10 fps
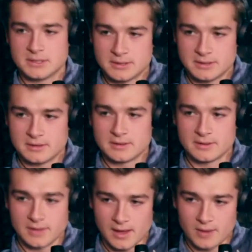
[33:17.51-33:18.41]
which
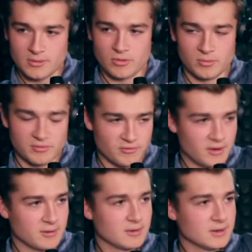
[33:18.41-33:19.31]
will be
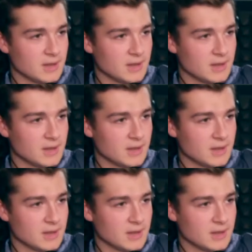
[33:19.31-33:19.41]
fun. Yeah.